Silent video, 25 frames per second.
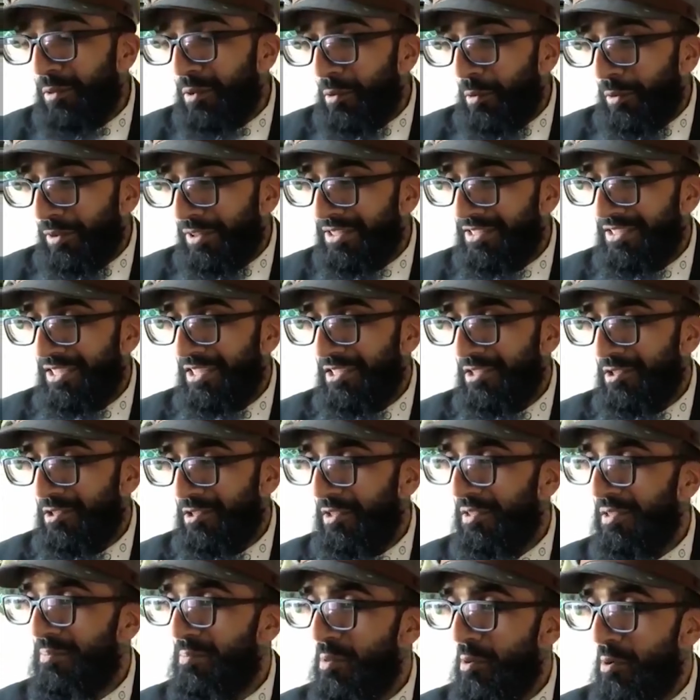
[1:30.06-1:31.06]
organization
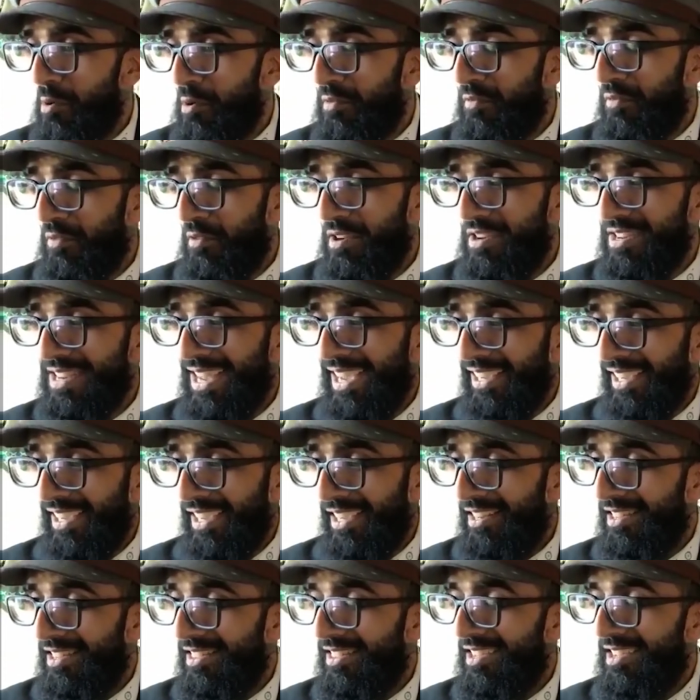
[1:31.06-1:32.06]
on the board for a
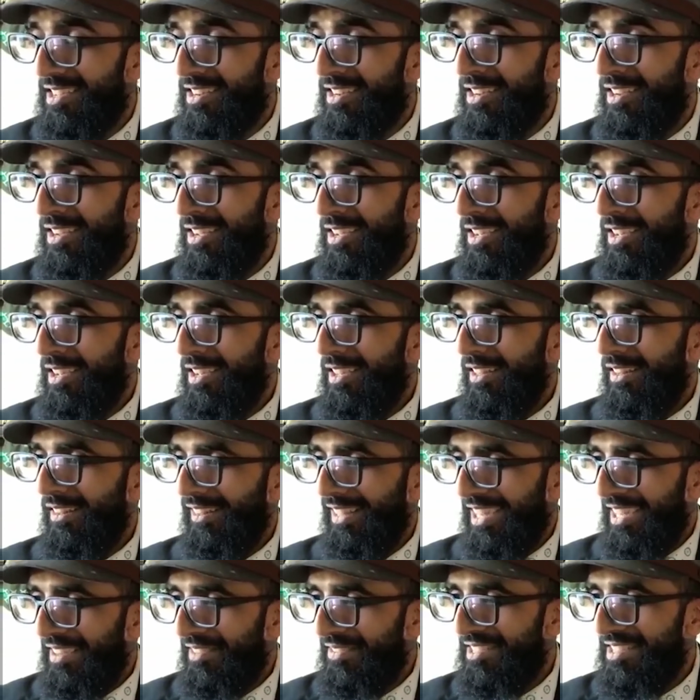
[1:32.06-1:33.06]
decade and then
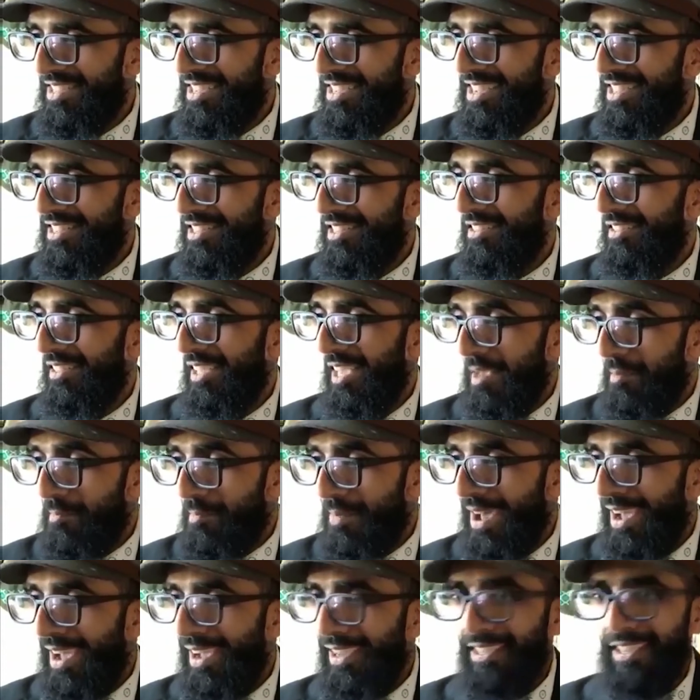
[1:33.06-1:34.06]
left and then came
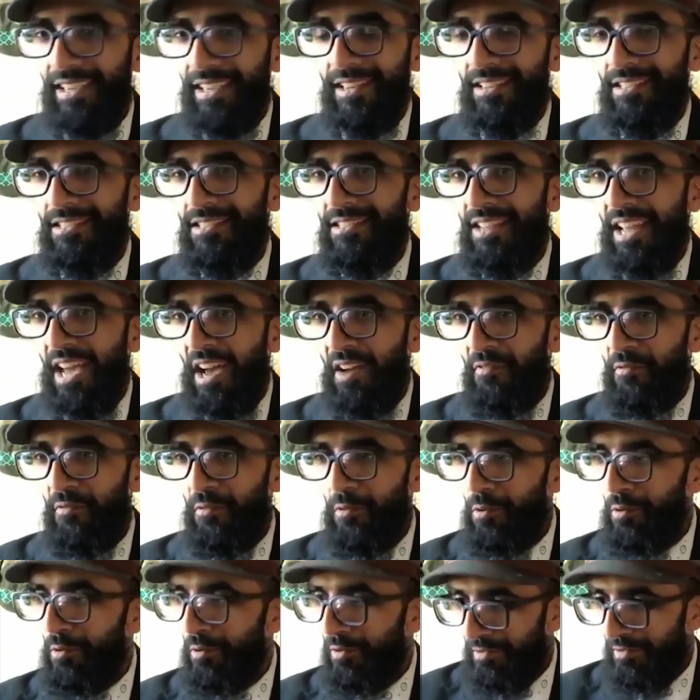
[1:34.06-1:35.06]
back in a staff
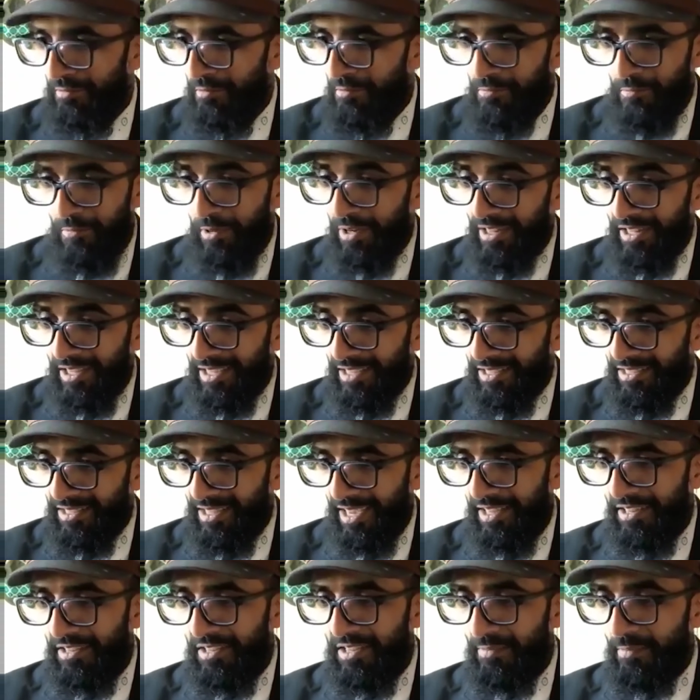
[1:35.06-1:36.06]
role. I'm really
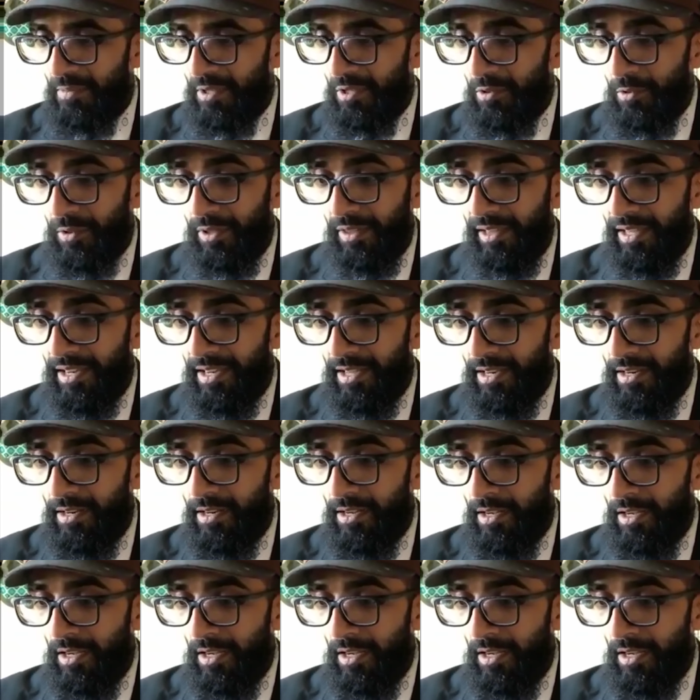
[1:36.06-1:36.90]
excited to be doing that.